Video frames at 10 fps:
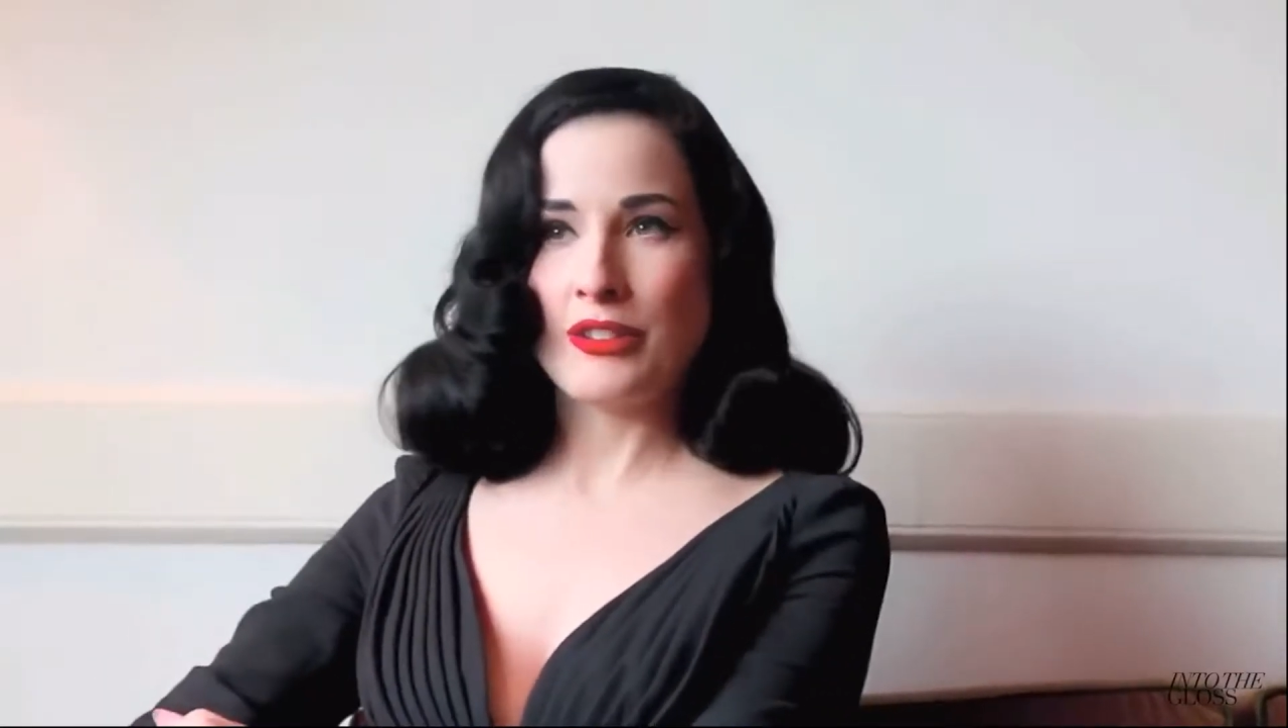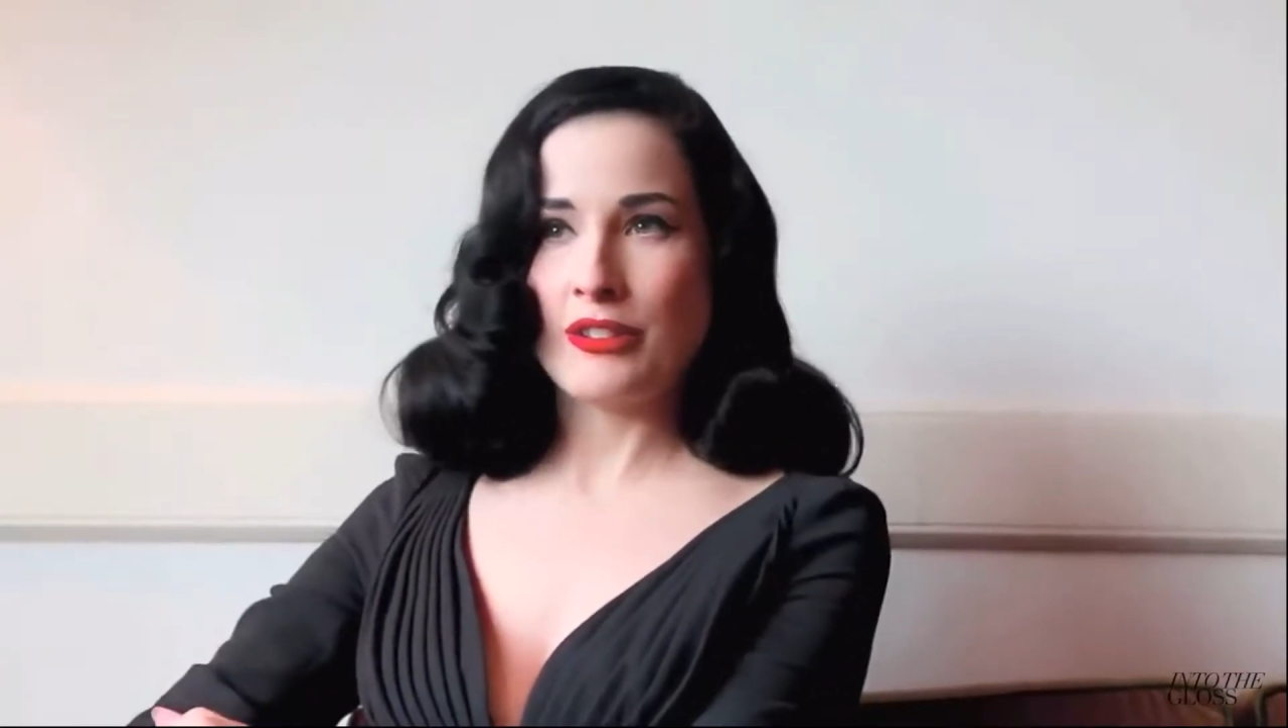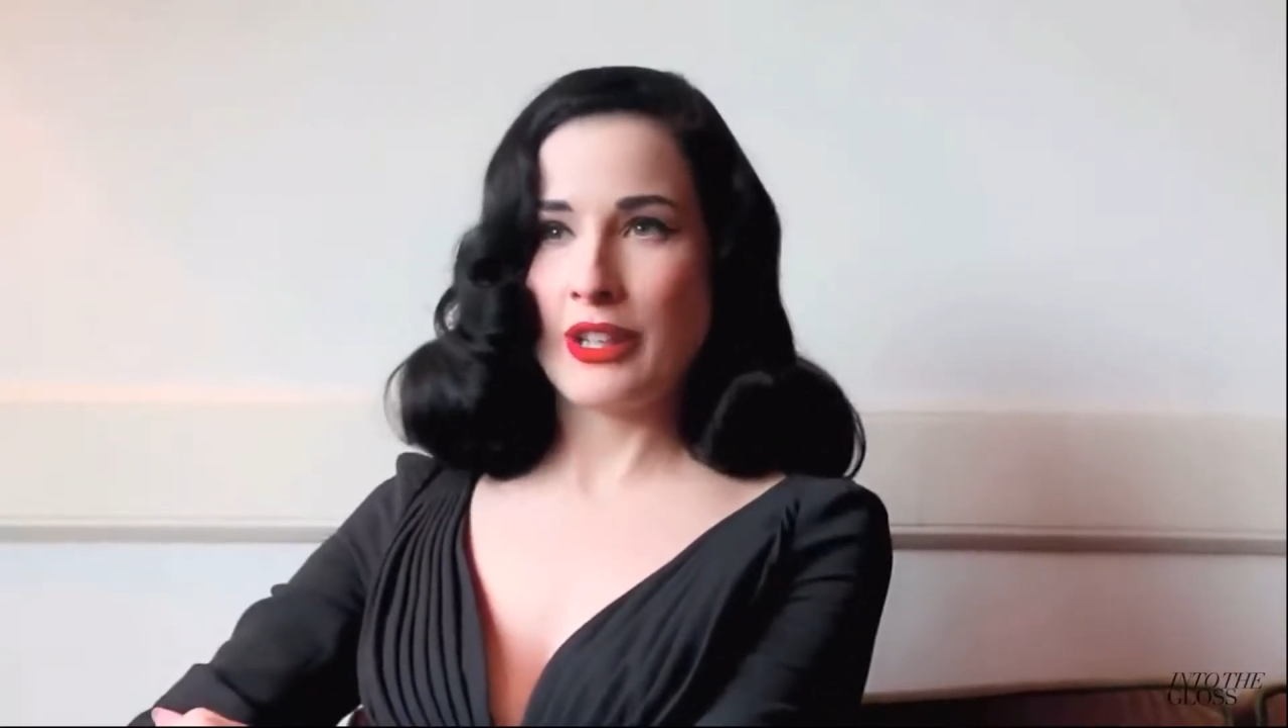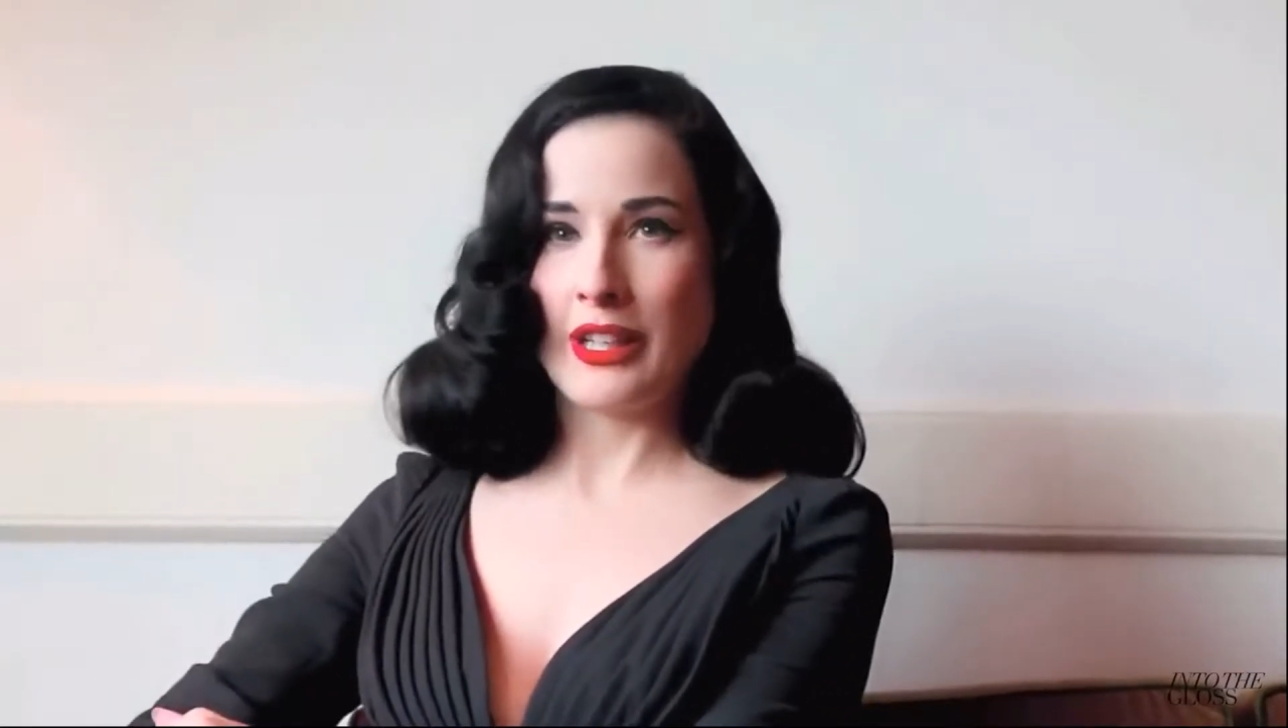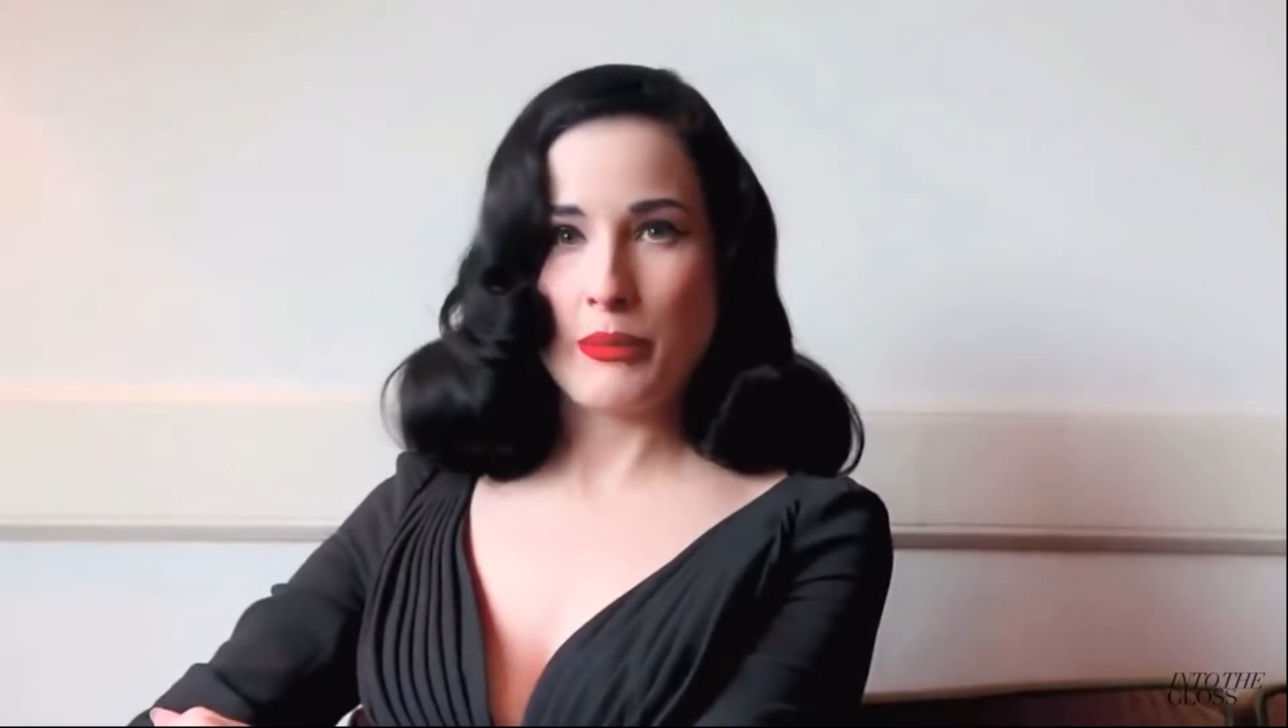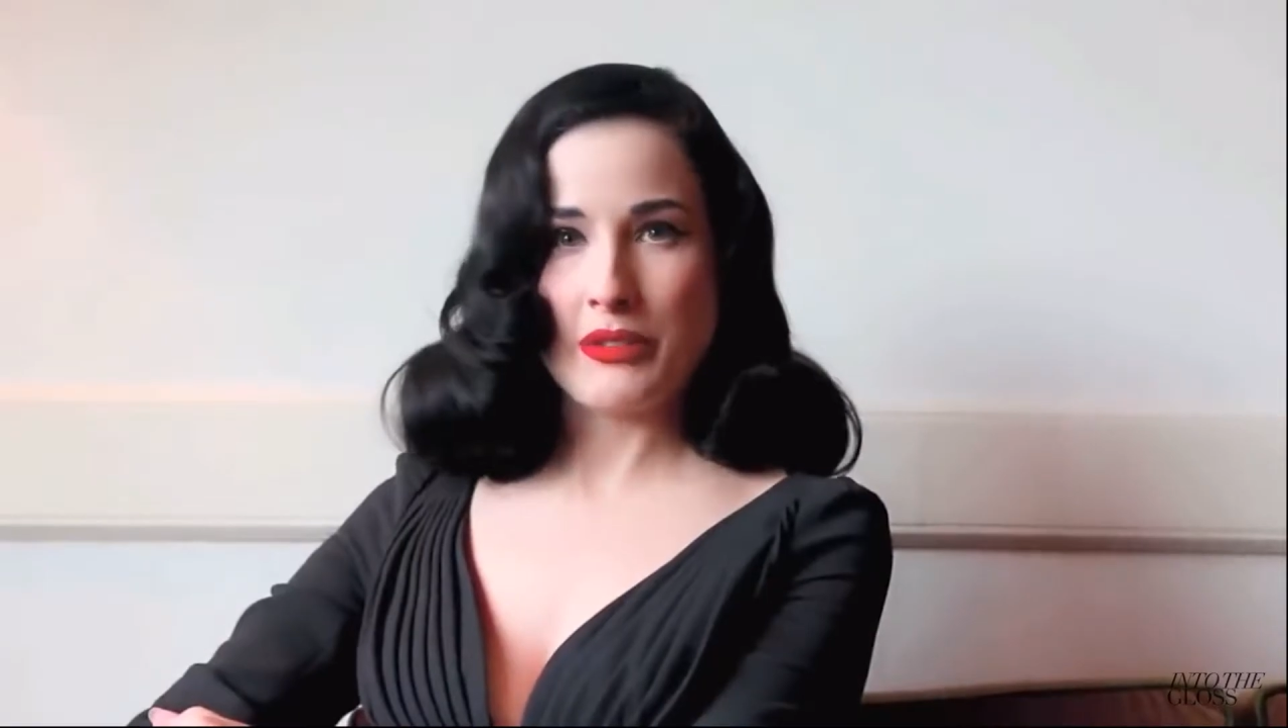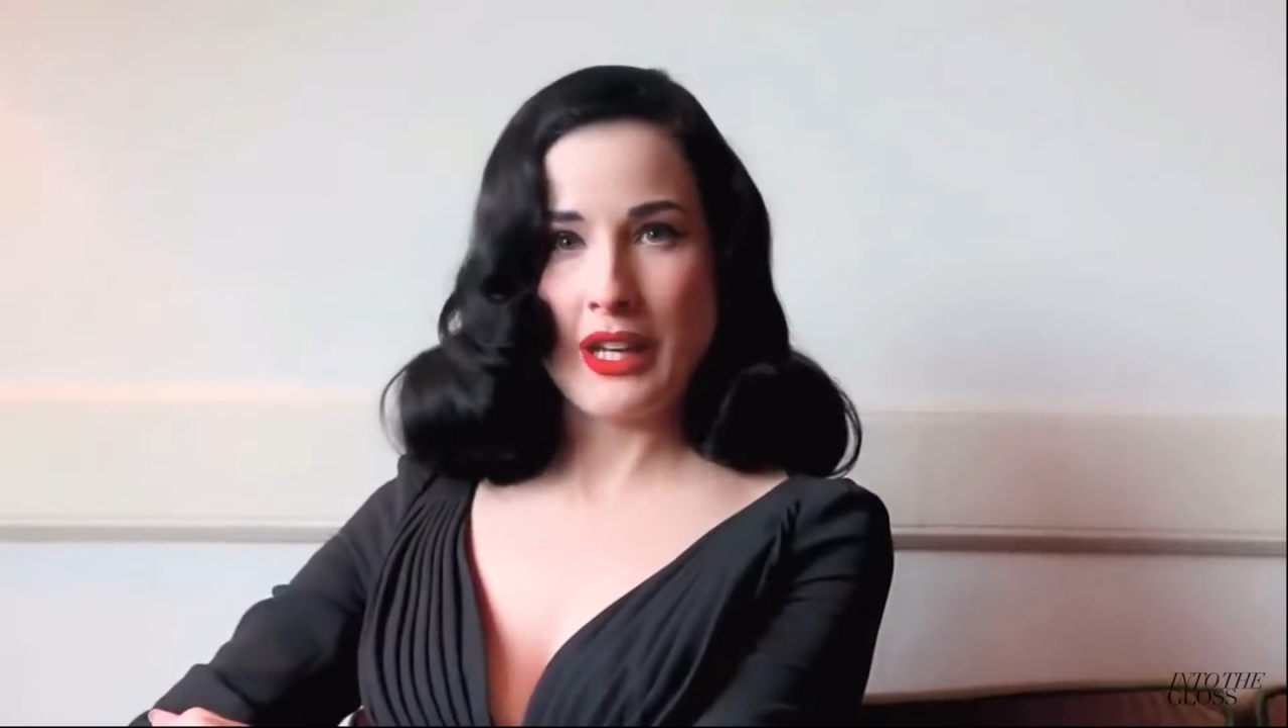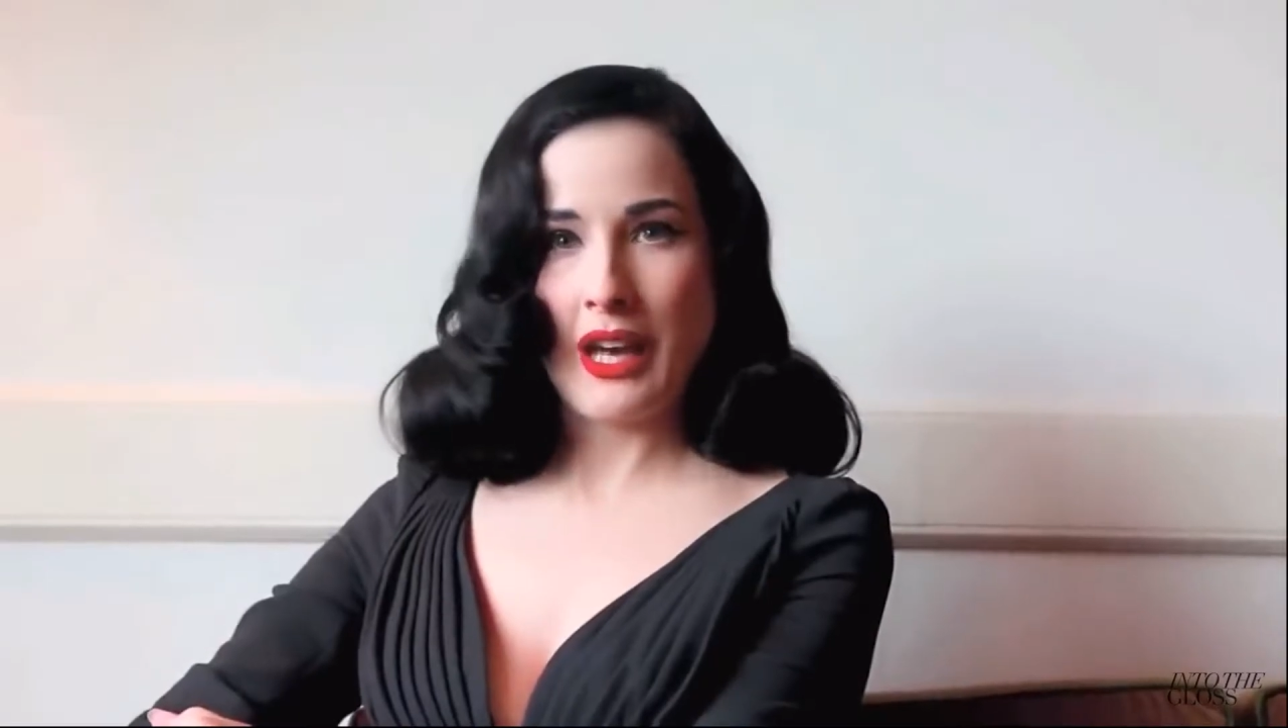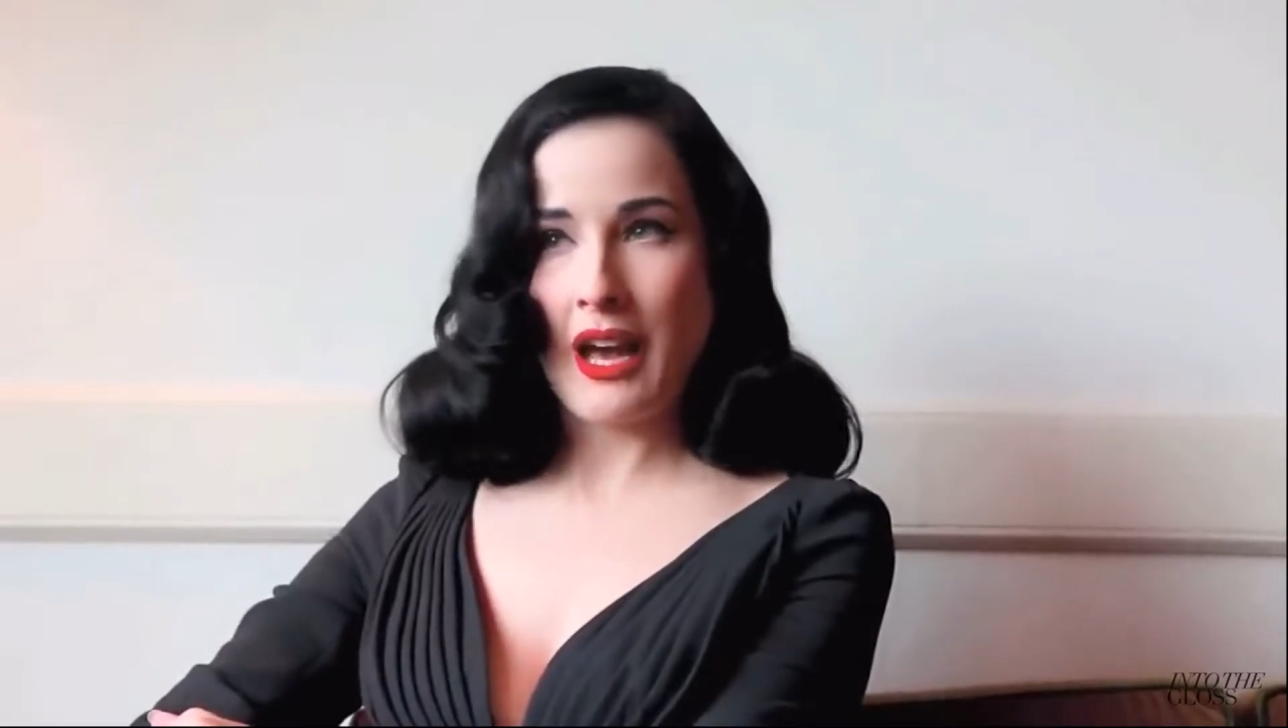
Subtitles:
straight up say,